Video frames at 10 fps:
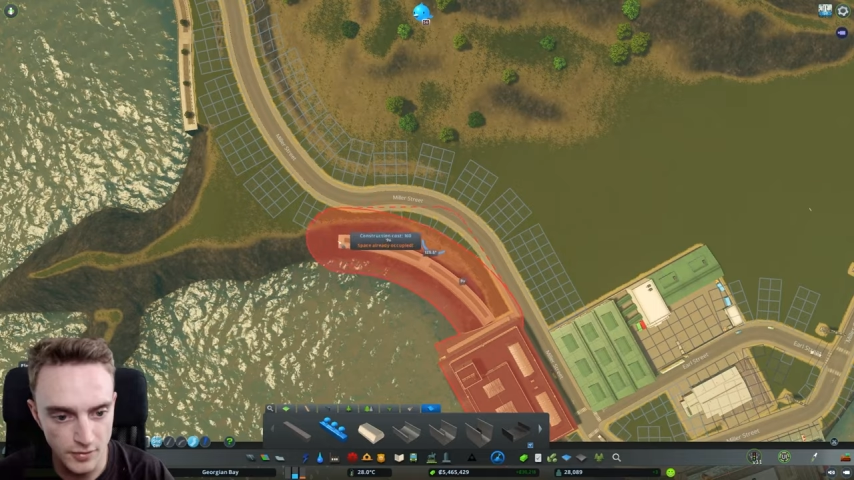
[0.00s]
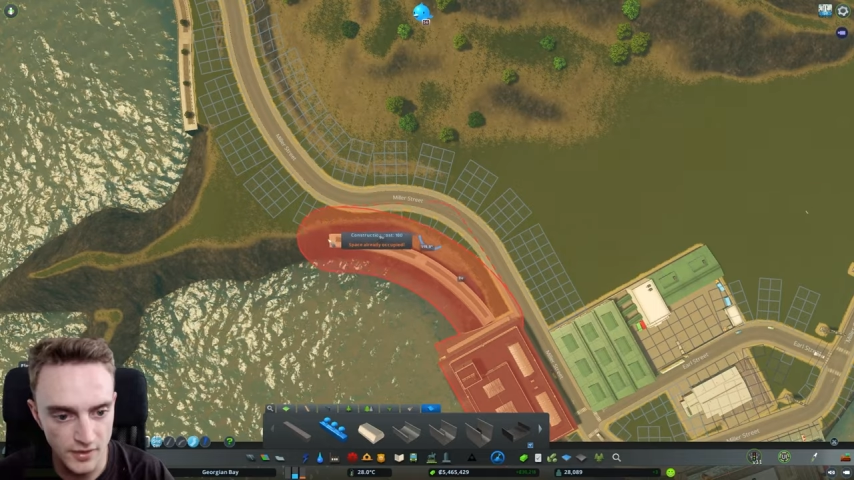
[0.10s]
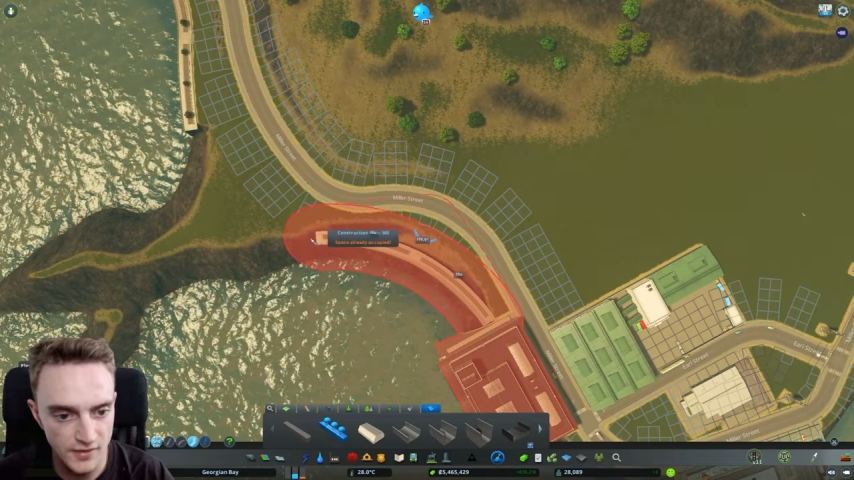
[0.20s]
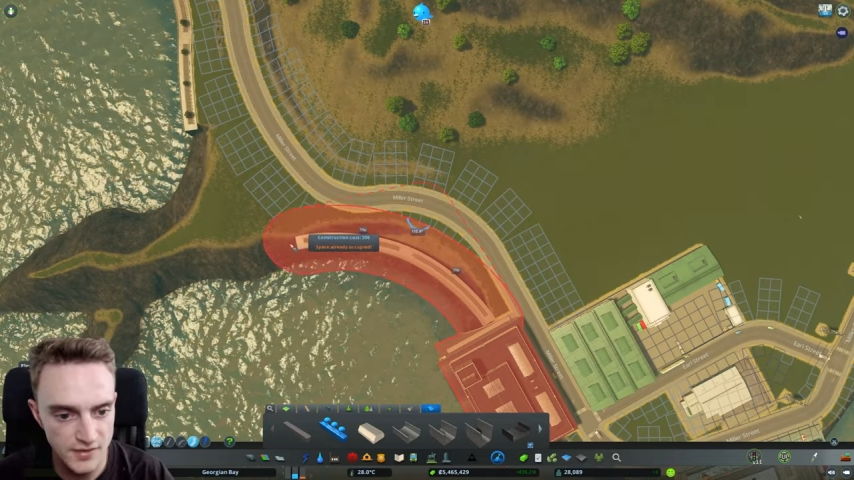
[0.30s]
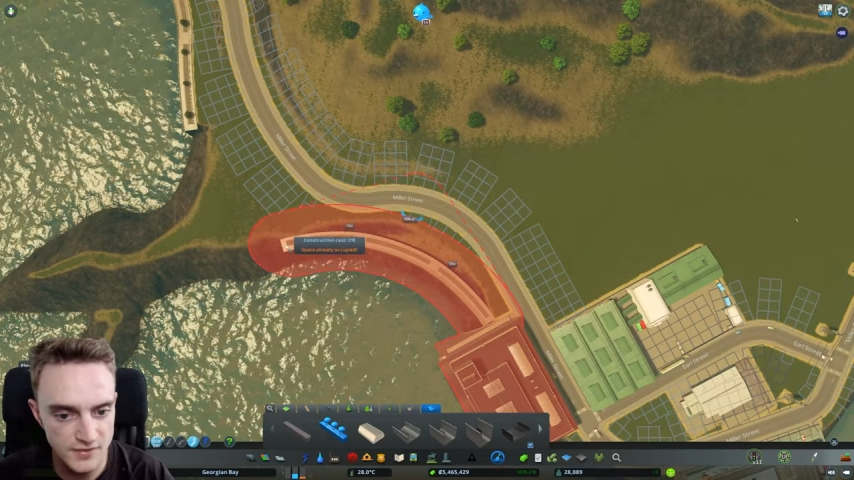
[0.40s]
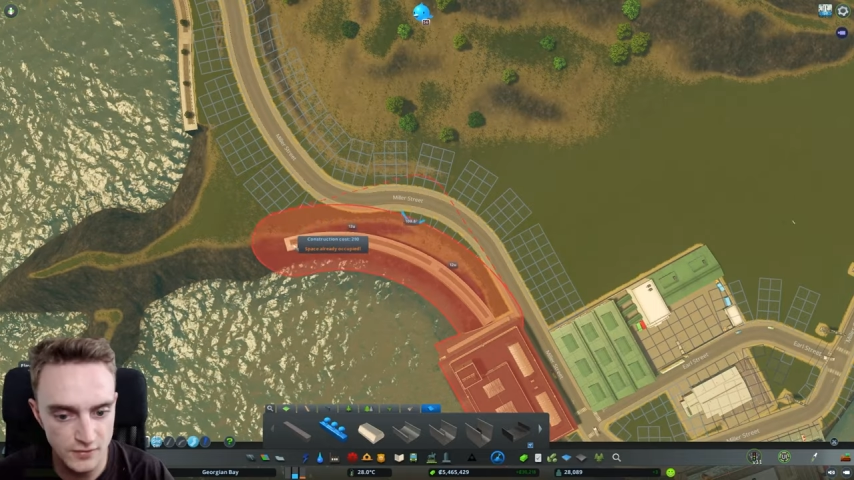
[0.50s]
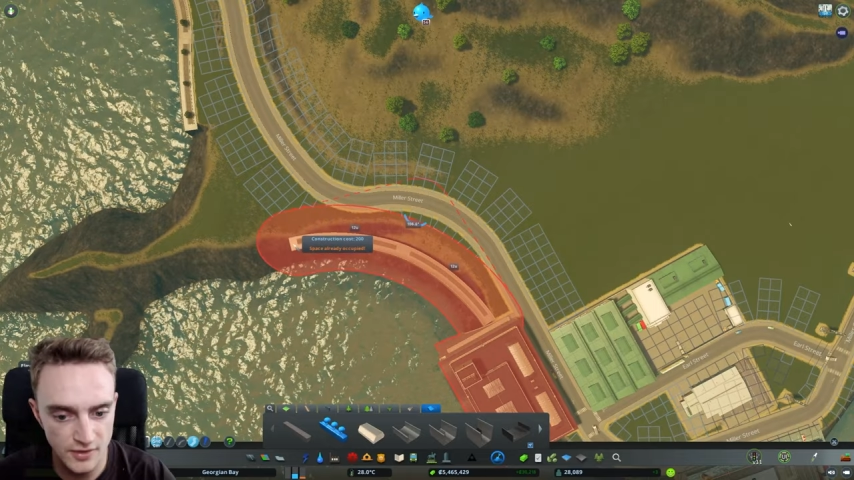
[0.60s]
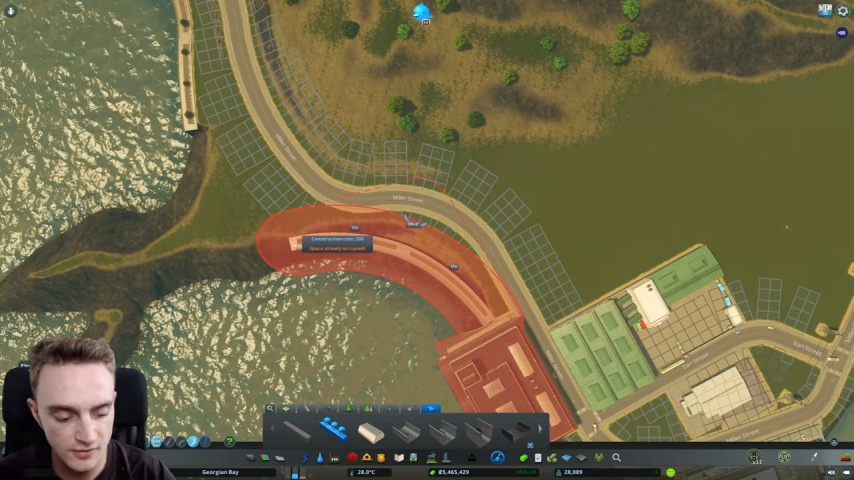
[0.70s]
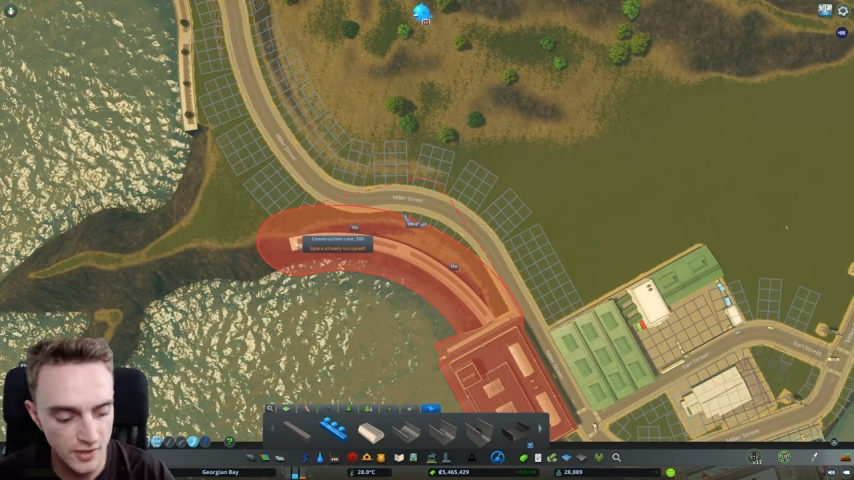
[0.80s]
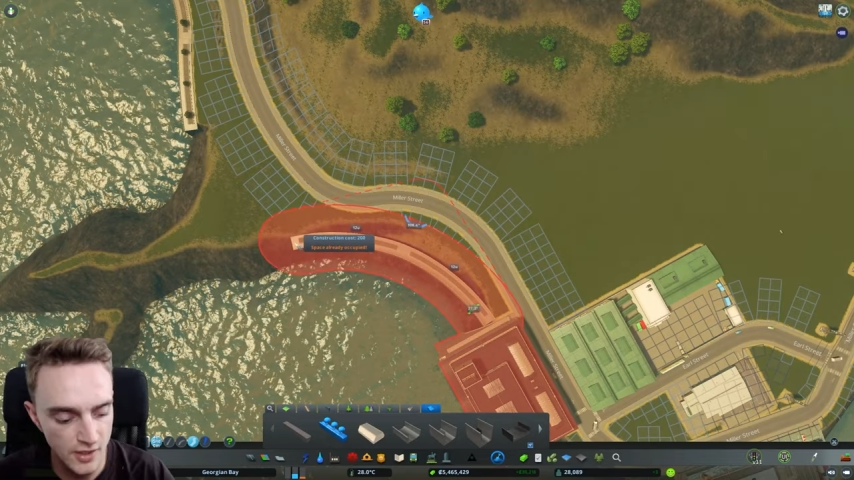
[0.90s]
of bring this one
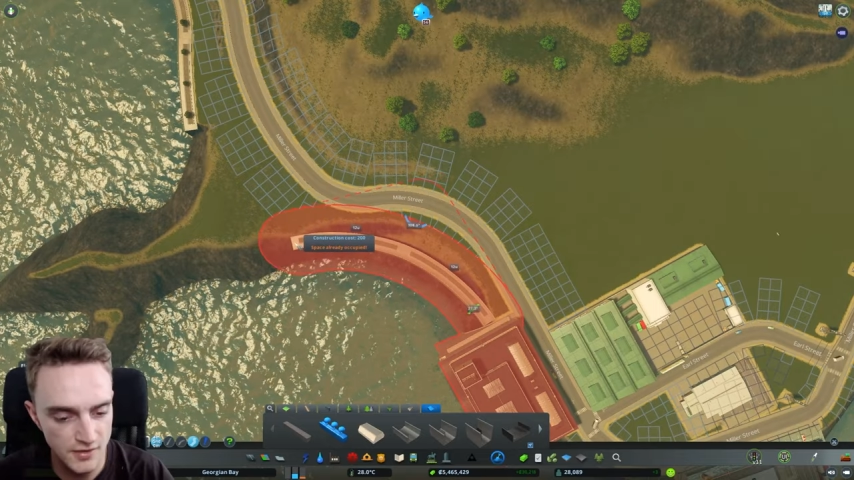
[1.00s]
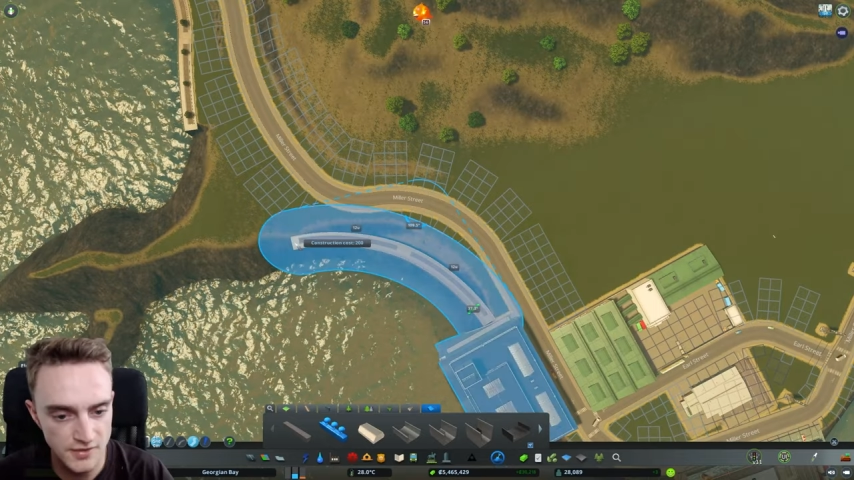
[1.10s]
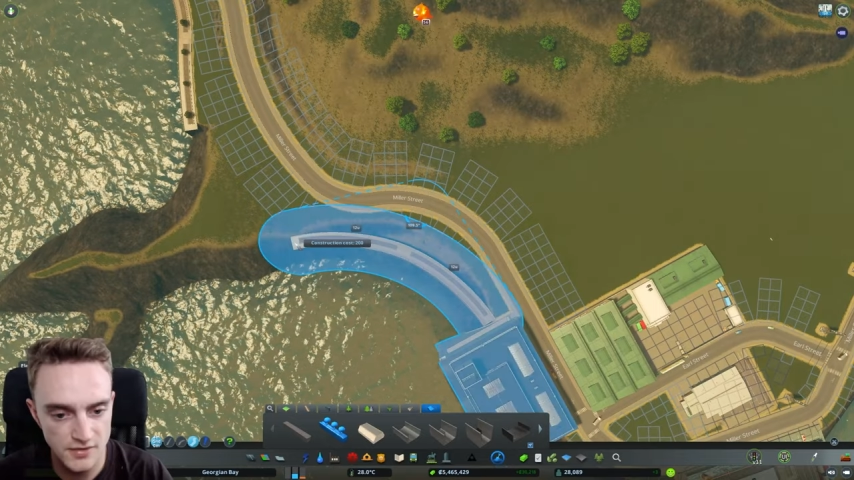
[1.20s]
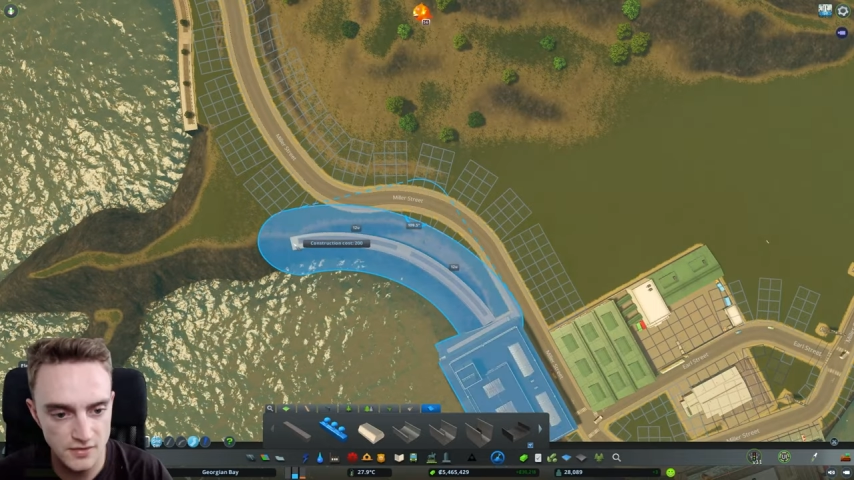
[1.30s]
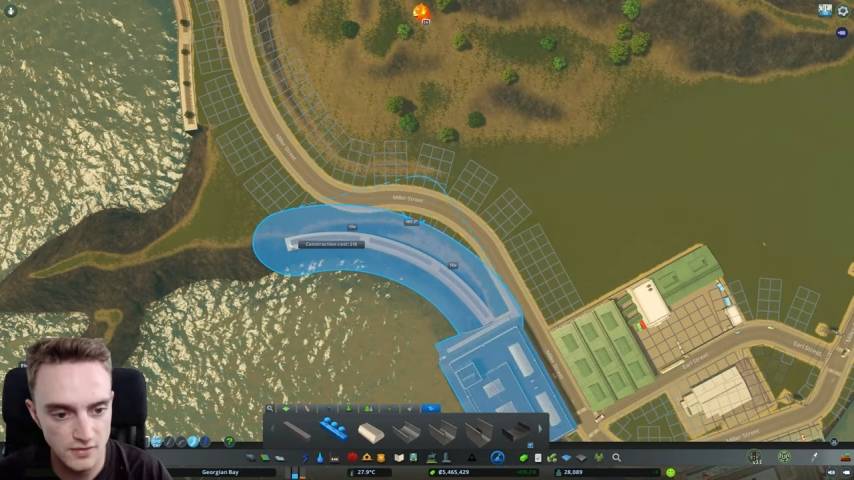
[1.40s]
across.